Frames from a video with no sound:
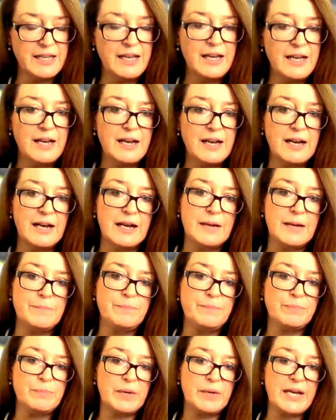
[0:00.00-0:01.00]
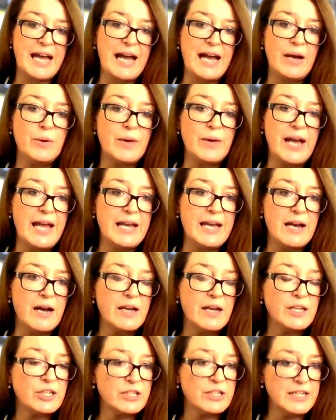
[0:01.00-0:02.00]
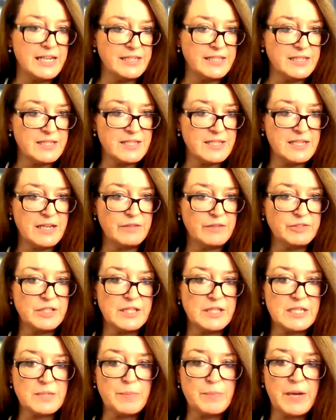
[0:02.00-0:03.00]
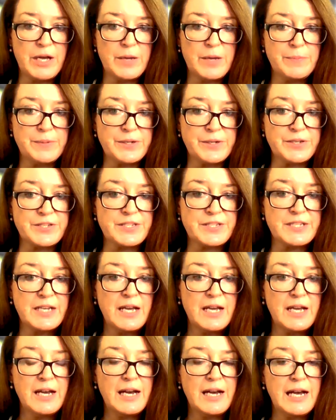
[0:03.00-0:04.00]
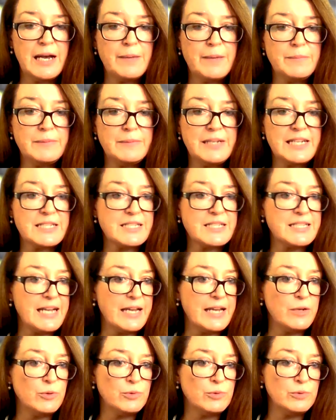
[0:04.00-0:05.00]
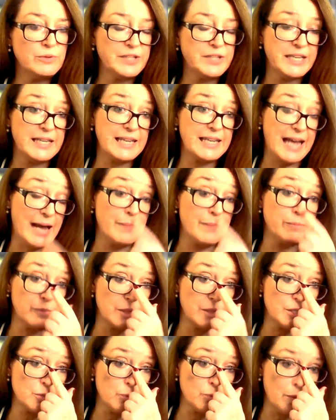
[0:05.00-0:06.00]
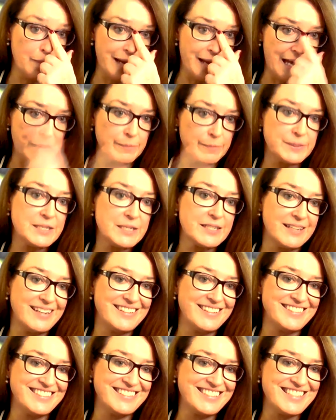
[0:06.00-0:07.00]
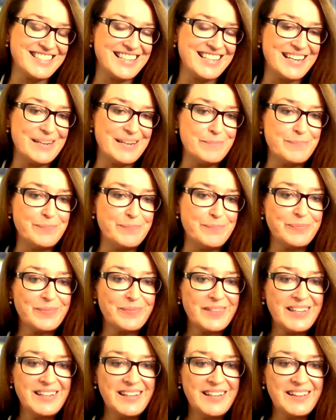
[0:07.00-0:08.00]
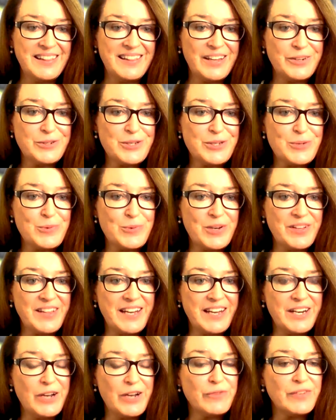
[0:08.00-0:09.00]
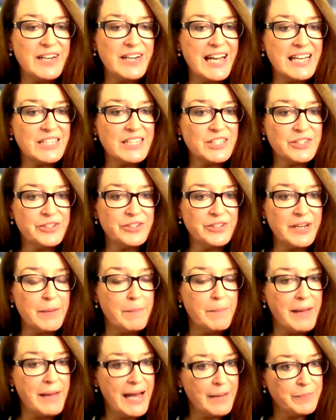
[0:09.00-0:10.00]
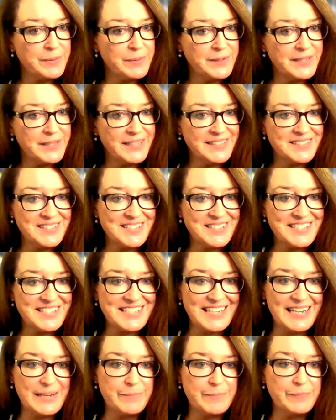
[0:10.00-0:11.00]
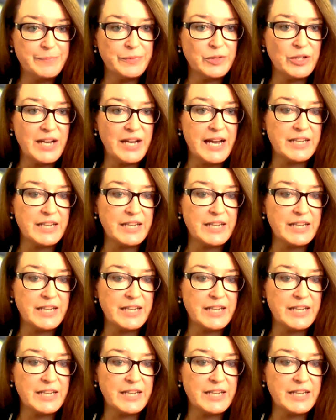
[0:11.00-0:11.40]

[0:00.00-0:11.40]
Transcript: But how AI could lend itself to this purpose. Let's say all the cameras were mapped and those were then overlaid on a map, and you had